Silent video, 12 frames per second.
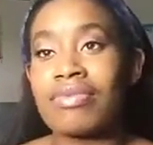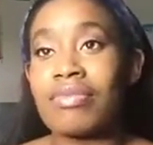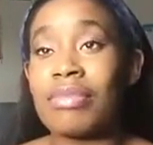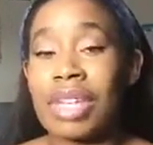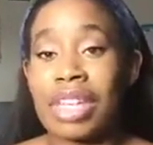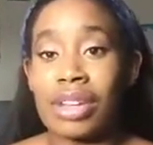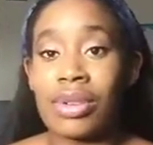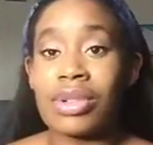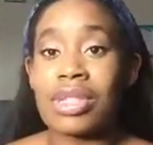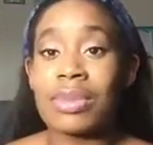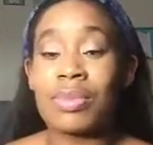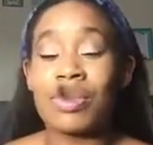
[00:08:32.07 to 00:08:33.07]

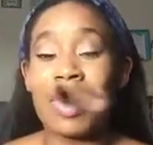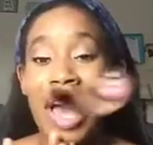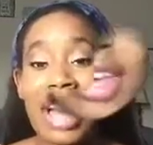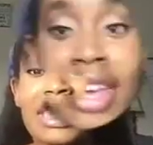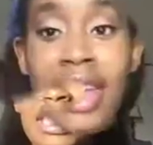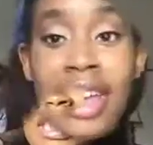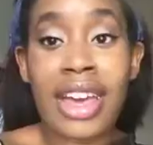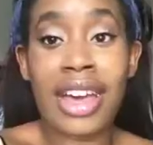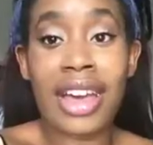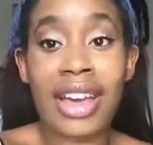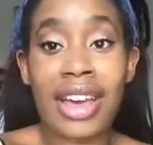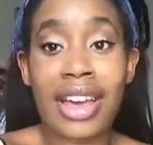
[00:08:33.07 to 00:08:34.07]
meals. I just
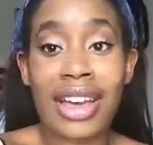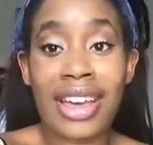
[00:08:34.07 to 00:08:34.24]
breastfed.